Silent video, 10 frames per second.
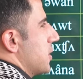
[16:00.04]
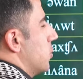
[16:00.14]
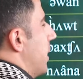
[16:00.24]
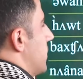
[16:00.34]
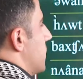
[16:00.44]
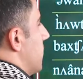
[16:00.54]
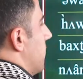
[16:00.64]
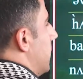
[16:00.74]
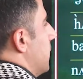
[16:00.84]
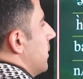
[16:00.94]

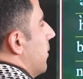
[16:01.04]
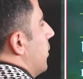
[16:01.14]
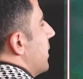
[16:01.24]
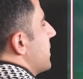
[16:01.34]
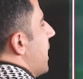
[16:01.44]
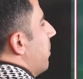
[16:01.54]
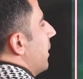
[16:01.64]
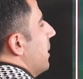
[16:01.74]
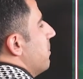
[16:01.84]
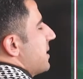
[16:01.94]
stress. Good. For example,
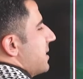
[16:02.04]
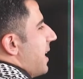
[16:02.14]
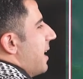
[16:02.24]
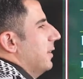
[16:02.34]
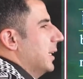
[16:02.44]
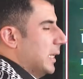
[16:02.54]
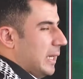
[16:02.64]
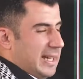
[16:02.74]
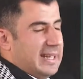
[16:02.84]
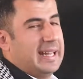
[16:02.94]
number
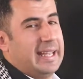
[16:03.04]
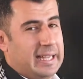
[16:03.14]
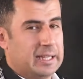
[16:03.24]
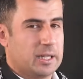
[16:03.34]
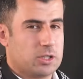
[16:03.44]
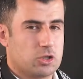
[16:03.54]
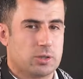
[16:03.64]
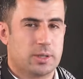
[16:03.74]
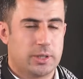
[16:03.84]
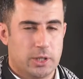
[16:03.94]
7 in
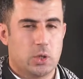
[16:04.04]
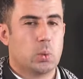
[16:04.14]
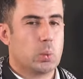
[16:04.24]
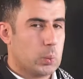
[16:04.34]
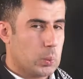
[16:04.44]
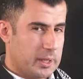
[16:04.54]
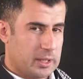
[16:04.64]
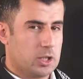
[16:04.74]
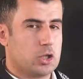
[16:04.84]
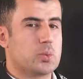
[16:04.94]
English.
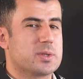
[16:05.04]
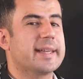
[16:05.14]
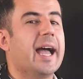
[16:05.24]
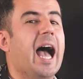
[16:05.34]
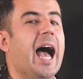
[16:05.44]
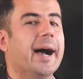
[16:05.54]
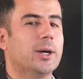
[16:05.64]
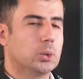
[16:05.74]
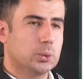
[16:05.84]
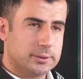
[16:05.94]
In Kurdish we say
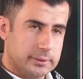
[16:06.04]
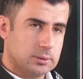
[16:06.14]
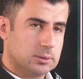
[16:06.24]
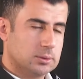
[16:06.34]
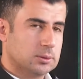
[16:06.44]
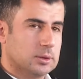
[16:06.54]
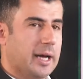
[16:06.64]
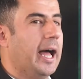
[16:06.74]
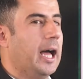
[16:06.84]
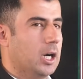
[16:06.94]
hout,
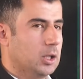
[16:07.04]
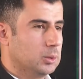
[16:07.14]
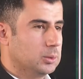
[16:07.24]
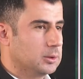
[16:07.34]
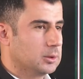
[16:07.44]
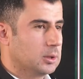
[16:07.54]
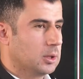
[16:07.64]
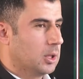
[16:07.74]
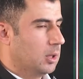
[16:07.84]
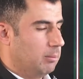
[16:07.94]
hout,
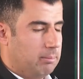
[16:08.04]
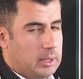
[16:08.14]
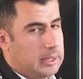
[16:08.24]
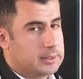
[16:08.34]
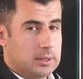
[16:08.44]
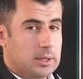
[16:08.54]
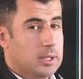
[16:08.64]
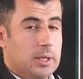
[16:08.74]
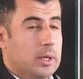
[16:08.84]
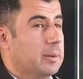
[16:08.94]
but
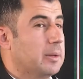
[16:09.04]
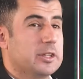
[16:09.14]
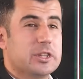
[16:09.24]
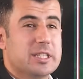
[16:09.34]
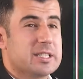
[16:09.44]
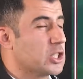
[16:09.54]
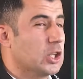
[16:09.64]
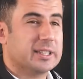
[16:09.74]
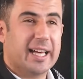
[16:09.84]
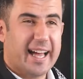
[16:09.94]
it's
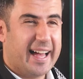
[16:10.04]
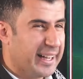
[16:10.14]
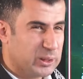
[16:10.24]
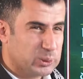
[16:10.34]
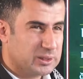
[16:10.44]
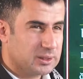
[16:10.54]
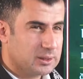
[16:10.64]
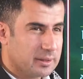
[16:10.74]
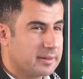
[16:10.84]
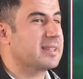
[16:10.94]
not a hout,
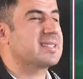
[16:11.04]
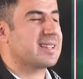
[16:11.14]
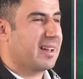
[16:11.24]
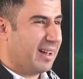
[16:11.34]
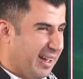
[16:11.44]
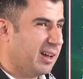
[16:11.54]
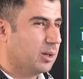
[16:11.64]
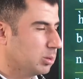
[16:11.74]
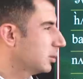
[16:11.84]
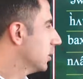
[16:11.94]
it's
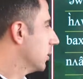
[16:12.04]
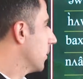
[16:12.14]
hout.